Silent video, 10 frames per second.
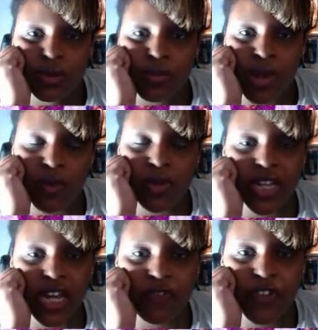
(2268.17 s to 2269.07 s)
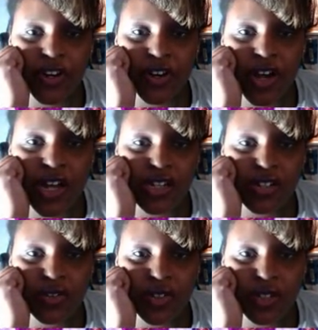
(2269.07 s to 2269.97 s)
But I really gotta figure out how to
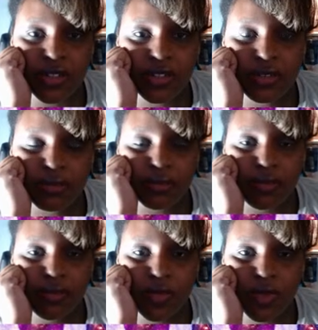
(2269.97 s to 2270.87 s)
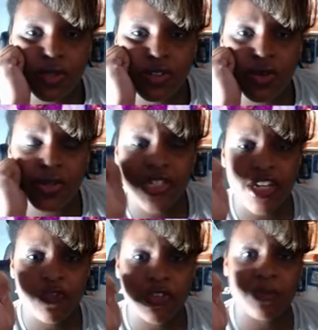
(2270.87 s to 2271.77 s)
do this. So it
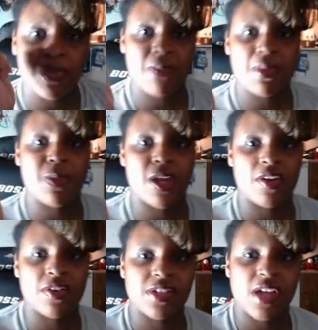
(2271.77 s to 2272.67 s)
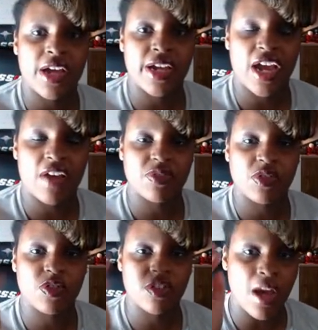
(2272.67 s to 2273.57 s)
said for the baby bears, I have
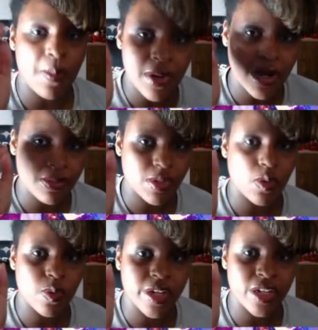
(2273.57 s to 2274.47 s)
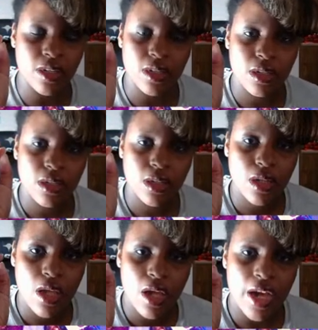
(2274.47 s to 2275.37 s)
to stop what I'm doing.
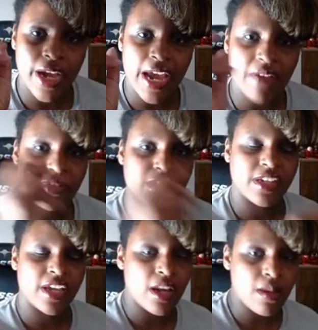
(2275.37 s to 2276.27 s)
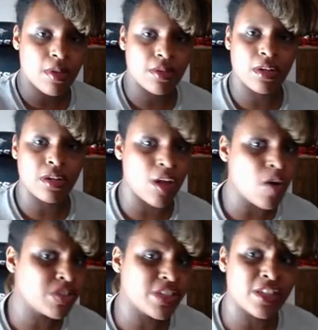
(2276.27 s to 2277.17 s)
I have to get up
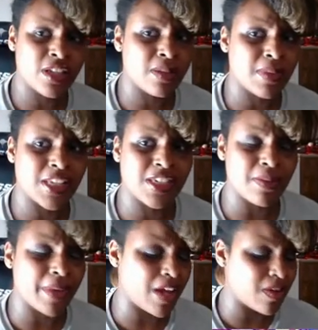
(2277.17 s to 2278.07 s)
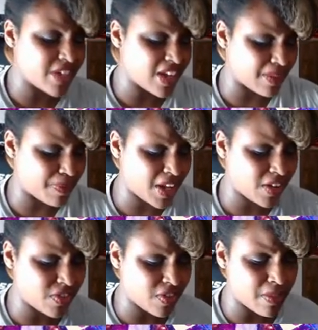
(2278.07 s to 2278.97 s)
close to them and somehow take a
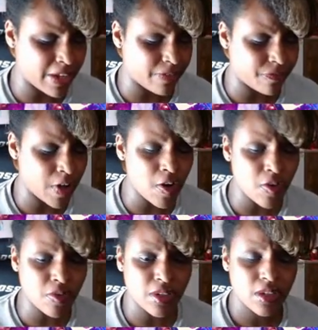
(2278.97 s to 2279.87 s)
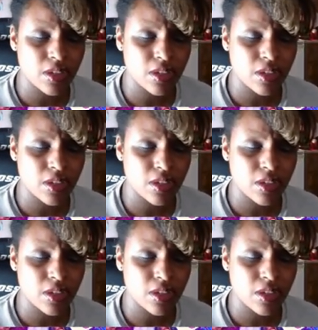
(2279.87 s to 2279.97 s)
picture on my phone.